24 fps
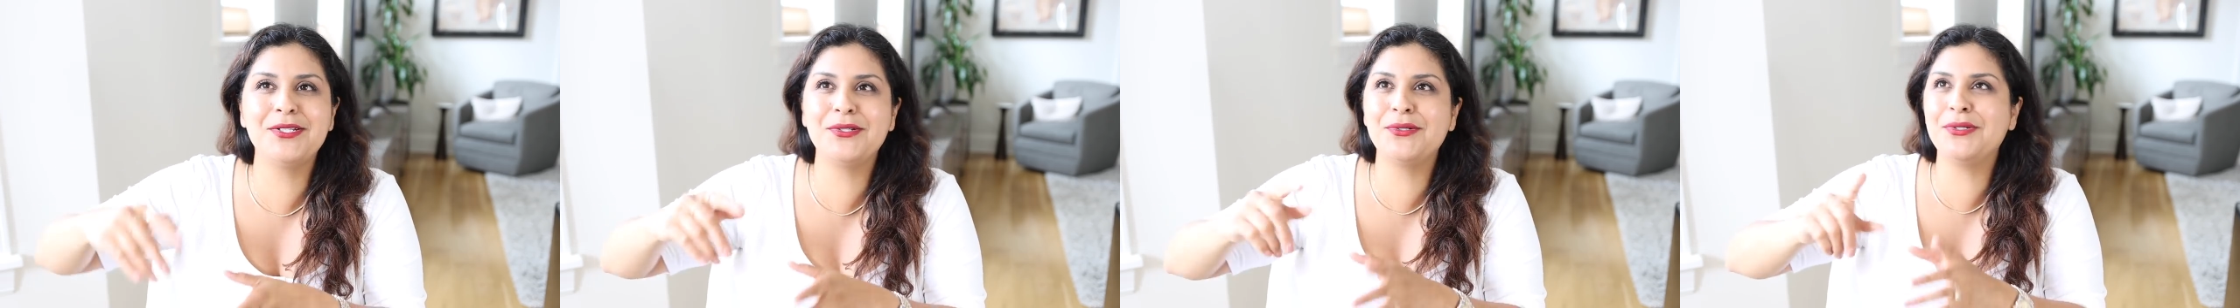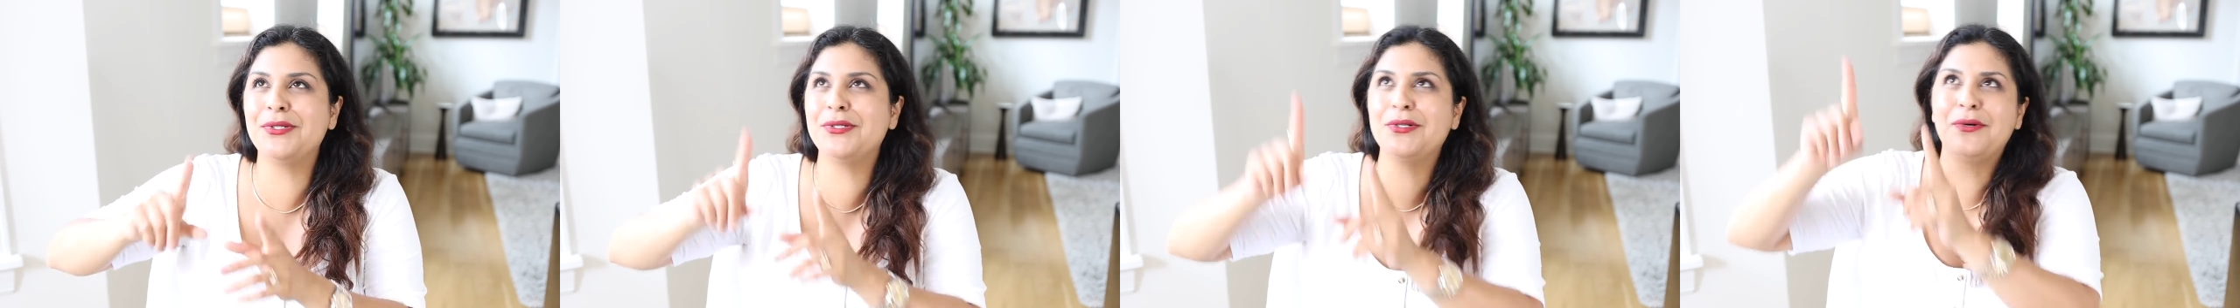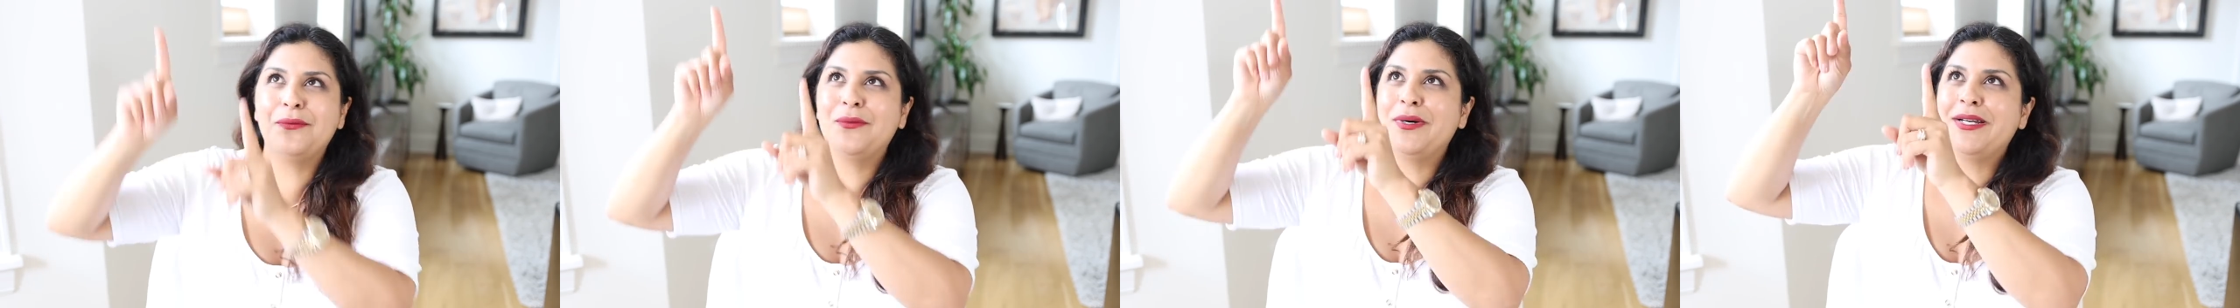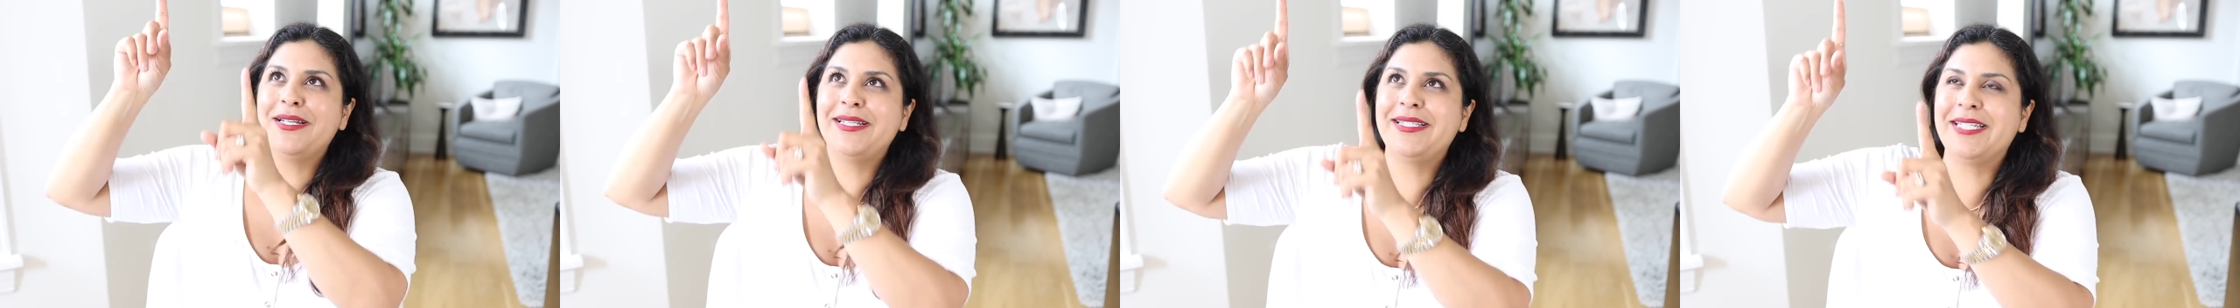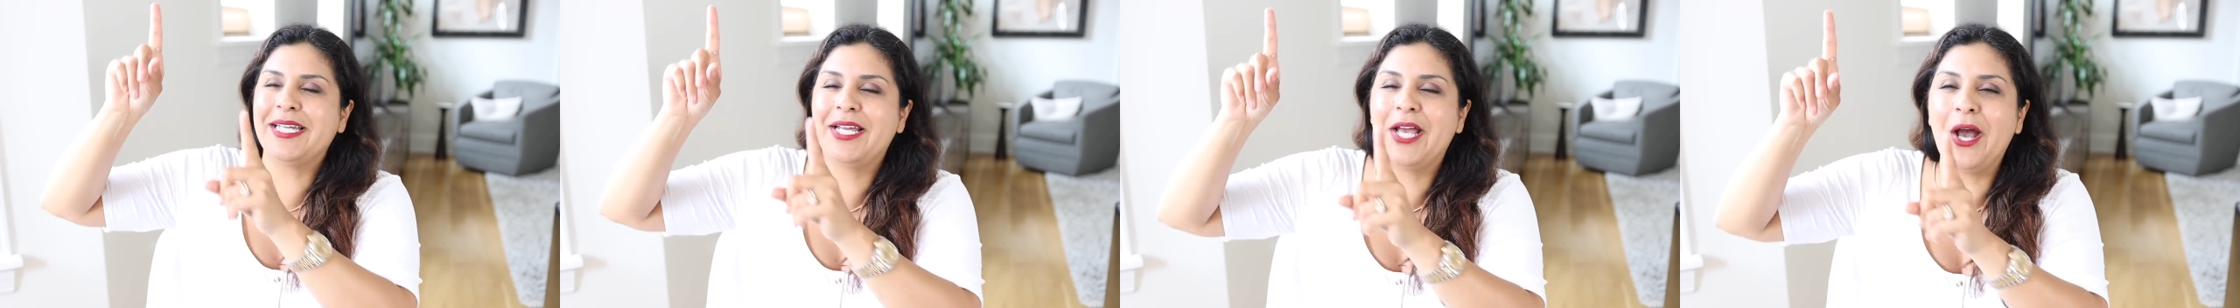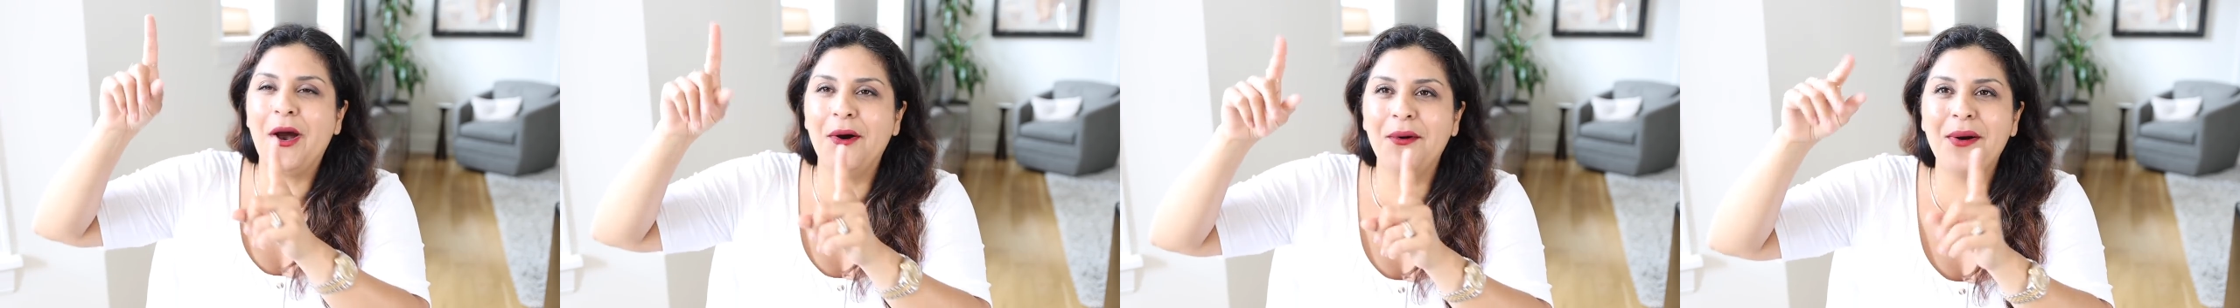You don't want it to
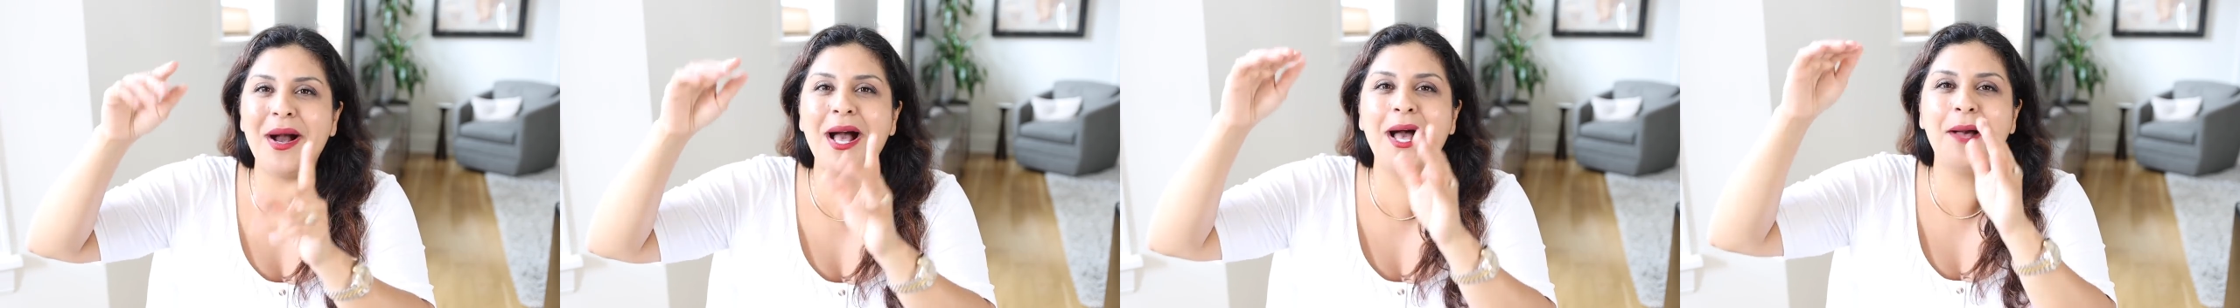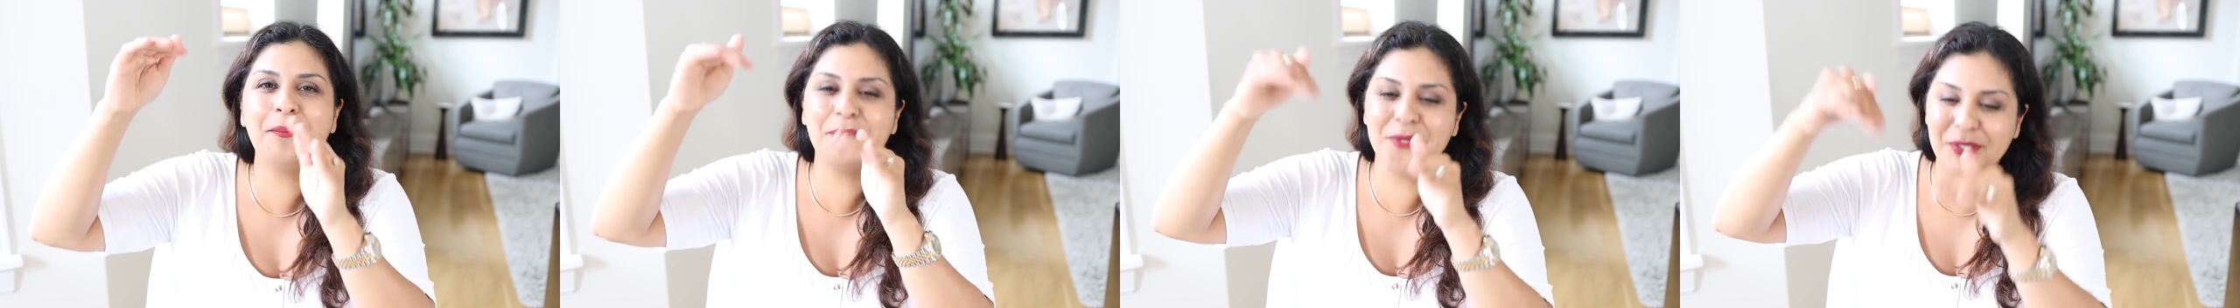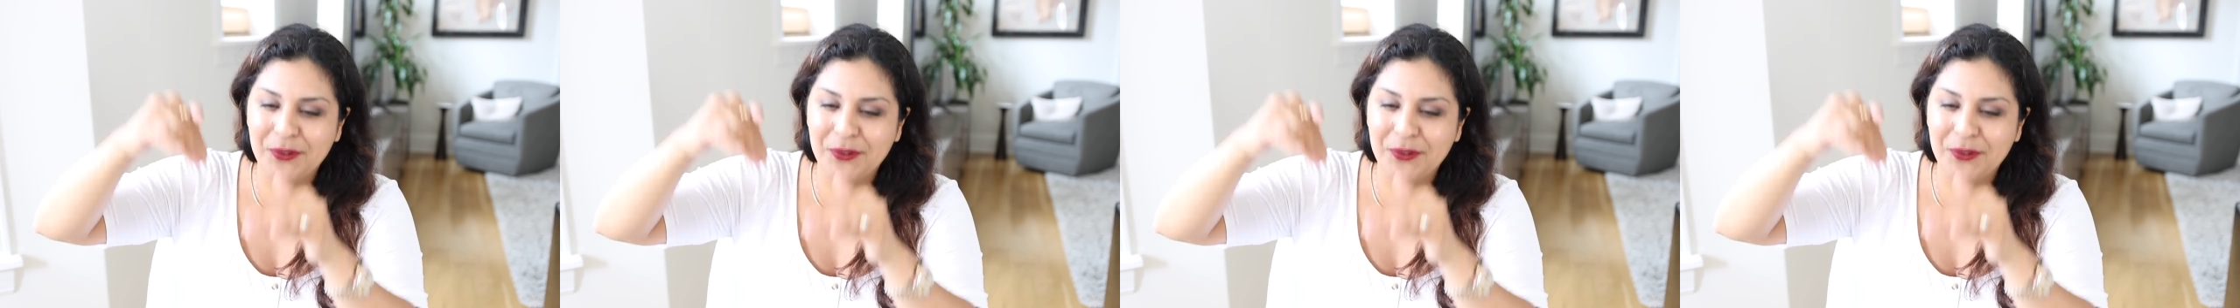go up,